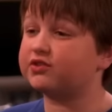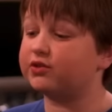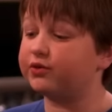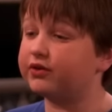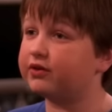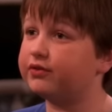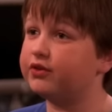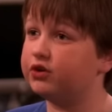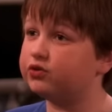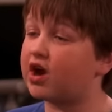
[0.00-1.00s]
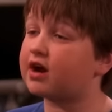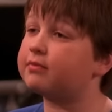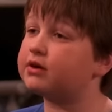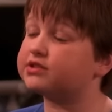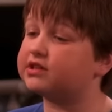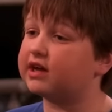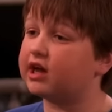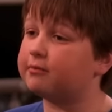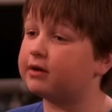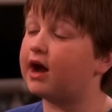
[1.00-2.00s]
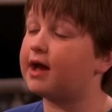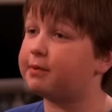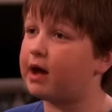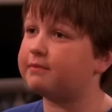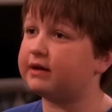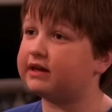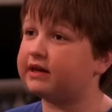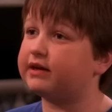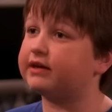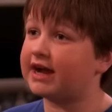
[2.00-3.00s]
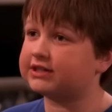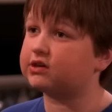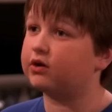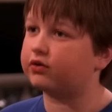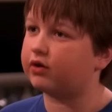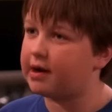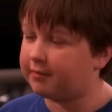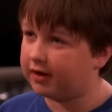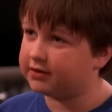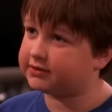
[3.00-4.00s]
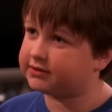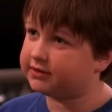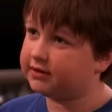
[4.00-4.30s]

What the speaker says: scooter, the new Dragon Ball Z game, an iPod mini, and not to go to Grandma's.